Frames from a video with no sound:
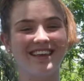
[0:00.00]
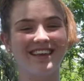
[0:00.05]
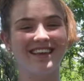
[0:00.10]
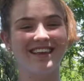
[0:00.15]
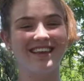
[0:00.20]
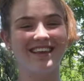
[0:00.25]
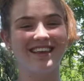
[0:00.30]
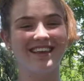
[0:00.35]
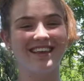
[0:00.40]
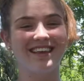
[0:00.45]

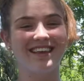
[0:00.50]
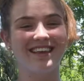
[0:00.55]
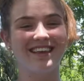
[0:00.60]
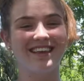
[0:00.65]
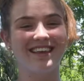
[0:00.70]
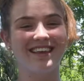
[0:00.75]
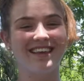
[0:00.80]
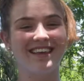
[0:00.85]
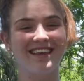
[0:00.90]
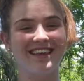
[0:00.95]

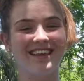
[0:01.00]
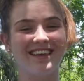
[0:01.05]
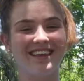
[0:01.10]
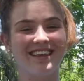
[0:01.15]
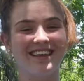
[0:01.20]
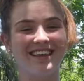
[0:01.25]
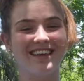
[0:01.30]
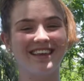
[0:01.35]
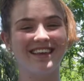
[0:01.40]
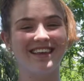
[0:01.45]

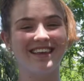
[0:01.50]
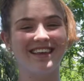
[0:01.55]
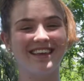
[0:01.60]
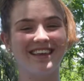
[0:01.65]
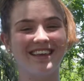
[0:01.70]
(silence)